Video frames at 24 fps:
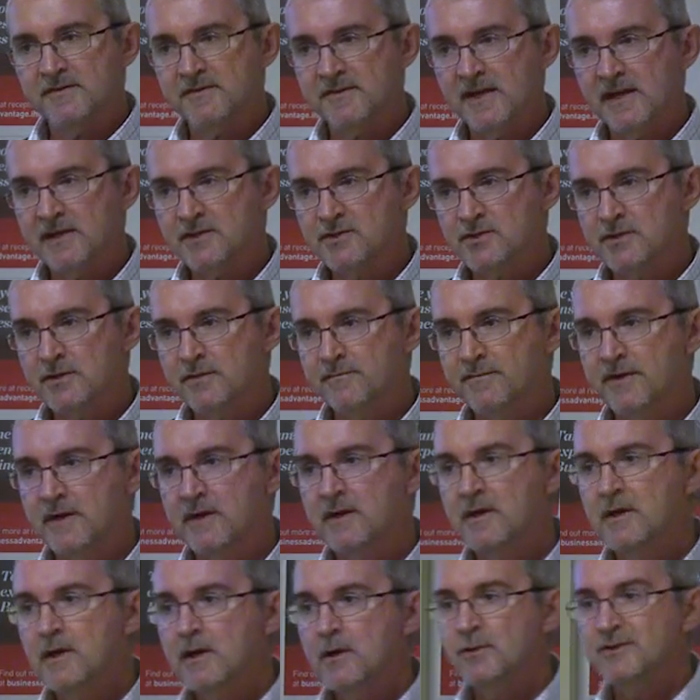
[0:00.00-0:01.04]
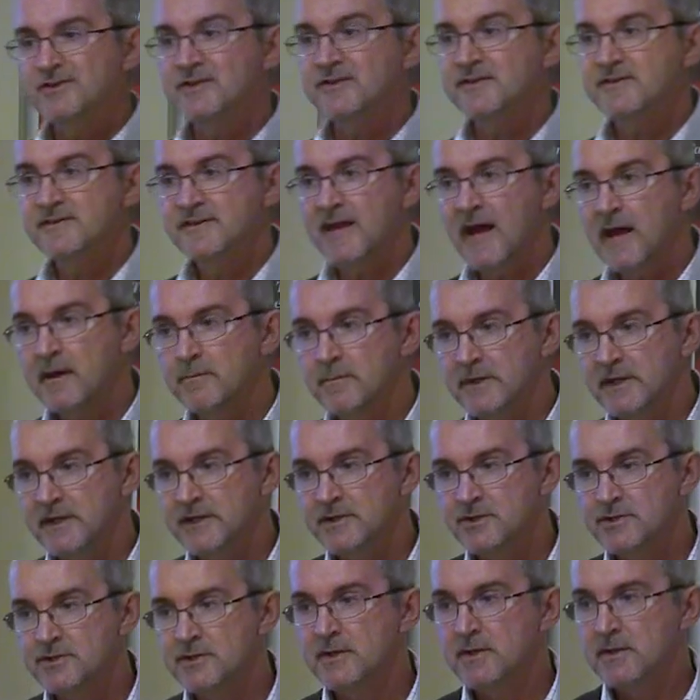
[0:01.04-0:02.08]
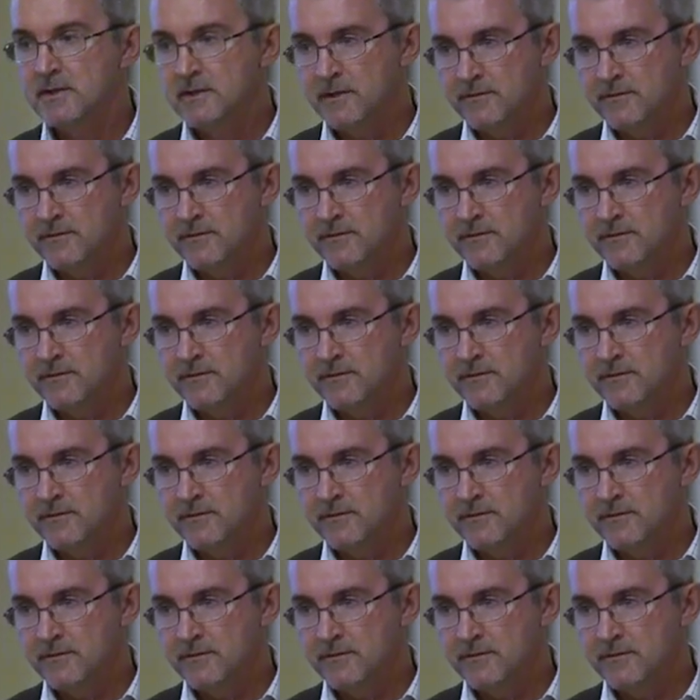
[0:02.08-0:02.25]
section of it which is damaged,